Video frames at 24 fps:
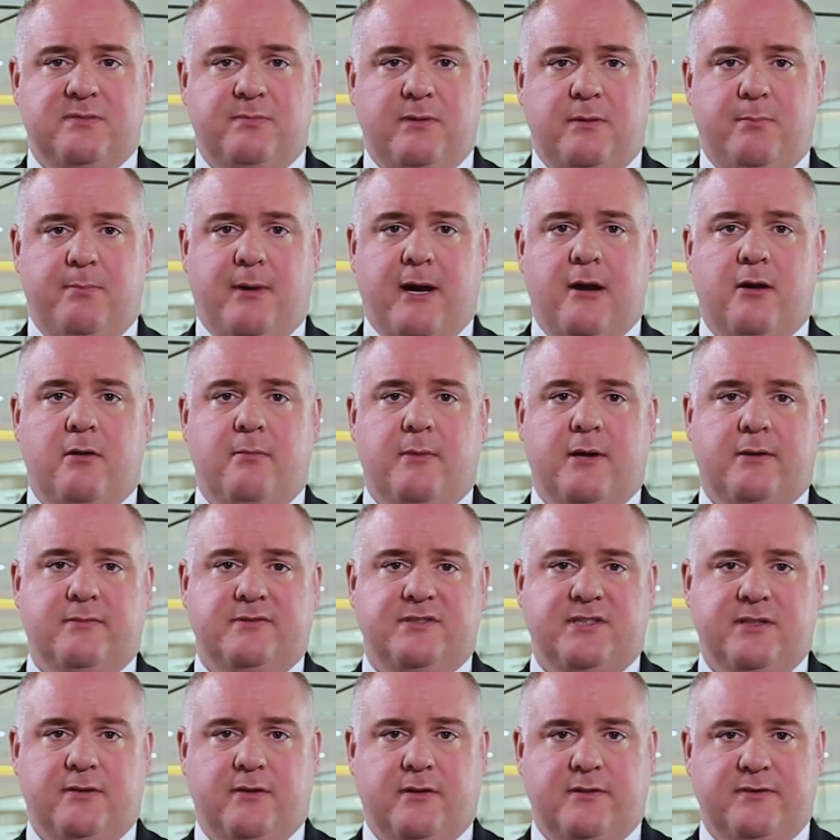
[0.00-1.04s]
to be
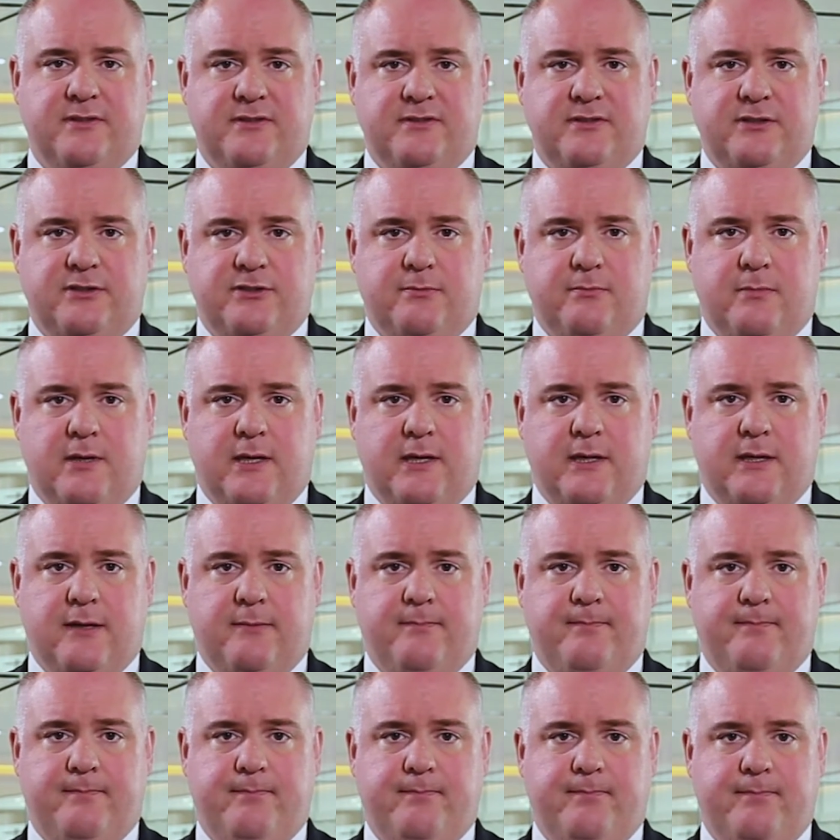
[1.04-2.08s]
paramount in our decision
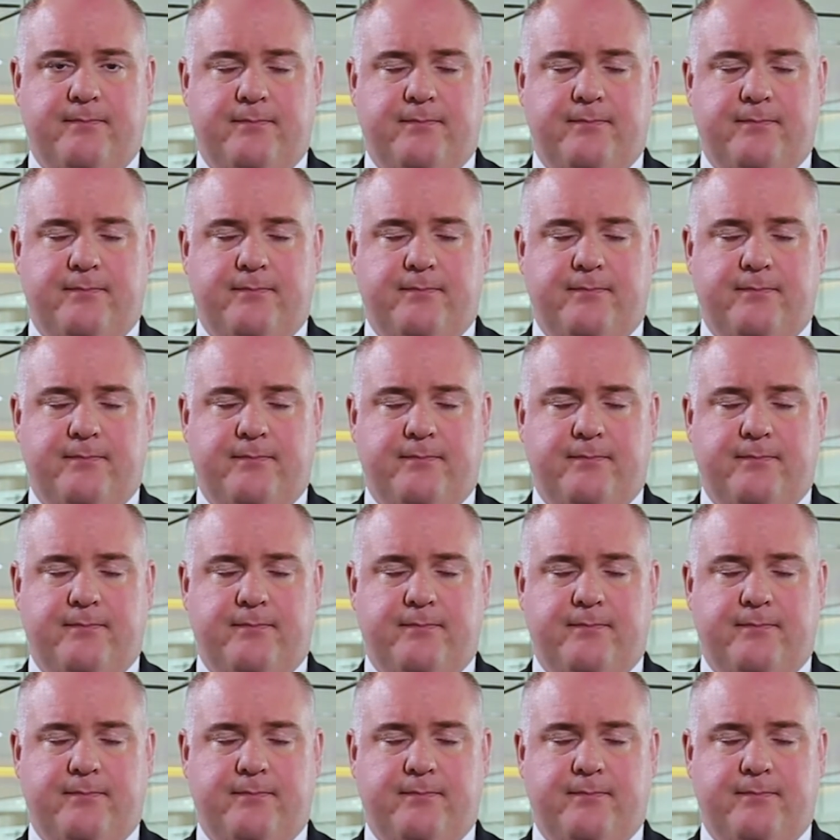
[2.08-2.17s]
making.